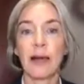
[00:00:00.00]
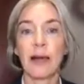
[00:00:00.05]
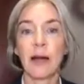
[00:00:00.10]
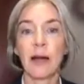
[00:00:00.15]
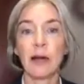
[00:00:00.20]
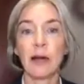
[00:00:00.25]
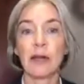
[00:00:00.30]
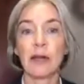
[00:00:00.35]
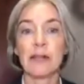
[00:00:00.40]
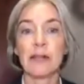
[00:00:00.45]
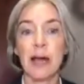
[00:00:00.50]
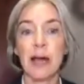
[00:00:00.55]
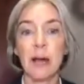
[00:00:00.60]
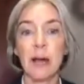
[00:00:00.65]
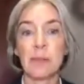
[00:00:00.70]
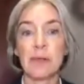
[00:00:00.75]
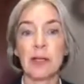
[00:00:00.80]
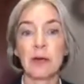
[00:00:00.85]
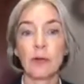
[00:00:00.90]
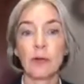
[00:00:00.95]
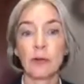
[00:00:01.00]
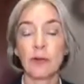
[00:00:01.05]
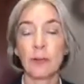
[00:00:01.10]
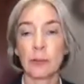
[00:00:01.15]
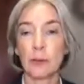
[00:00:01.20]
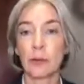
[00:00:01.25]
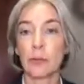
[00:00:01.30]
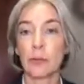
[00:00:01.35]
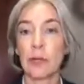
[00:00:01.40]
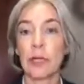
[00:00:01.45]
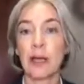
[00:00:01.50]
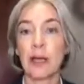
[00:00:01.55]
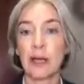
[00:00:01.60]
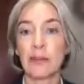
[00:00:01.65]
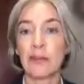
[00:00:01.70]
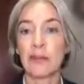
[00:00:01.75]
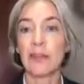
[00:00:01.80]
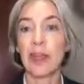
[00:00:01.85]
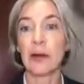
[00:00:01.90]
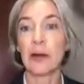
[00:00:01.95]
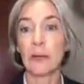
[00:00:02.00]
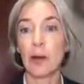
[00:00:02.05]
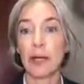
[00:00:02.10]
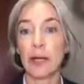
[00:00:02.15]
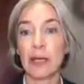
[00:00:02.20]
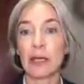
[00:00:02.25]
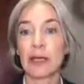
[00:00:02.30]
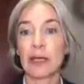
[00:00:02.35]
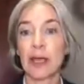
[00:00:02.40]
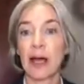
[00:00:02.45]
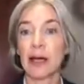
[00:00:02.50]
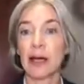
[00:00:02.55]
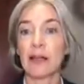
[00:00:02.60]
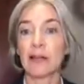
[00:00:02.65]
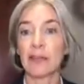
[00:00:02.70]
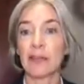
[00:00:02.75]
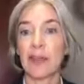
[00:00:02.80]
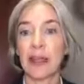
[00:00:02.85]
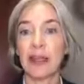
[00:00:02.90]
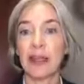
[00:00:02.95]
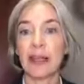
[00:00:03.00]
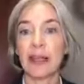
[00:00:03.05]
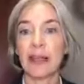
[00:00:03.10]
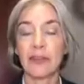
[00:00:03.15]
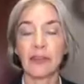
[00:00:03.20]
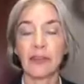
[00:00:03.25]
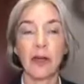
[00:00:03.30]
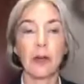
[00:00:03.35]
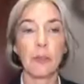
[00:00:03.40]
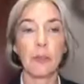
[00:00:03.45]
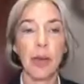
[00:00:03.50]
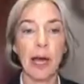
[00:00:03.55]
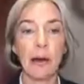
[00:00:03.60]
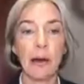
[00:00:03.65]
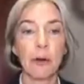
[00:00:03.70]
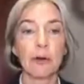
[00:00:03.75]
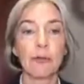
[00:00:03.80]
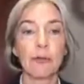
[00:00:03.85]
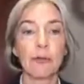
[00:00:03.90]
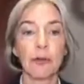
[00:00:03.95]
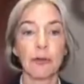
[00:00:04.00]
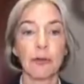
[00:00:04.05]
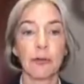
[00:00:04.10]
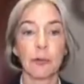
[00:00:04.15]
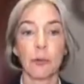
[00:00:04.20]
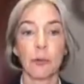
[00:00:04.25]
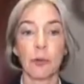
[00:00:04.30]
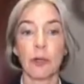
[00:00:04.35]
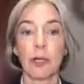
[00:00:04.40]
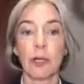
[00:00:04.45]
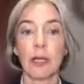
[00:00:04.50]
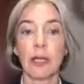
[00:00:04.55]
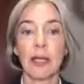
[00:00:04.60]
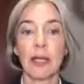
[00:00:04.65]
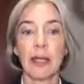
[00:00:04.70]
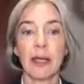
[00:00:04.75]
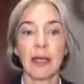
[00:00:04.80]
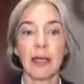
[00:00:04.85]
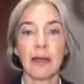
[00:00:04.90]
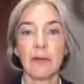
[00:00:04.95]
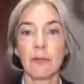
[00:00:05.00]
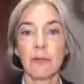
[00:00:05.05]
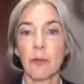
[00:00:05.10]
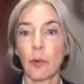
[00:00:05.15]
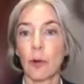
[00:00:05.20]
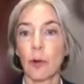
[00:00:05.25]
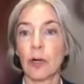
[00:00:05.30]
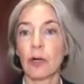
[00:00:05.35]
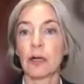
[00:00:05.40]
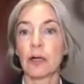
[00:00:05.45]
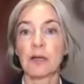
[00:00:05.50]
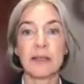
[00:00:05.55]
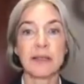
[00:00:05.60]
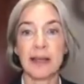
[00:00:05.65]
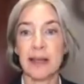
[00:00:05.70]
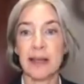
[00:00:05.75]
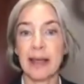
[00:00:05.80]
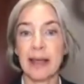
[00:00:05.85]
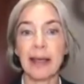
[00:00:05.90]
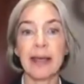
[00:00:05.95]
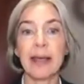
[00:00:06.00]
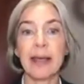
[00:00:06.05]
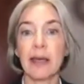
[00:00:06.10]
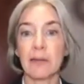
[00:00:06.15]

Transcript: are adopting CRISPR because they recognize that it's a powerful tool for today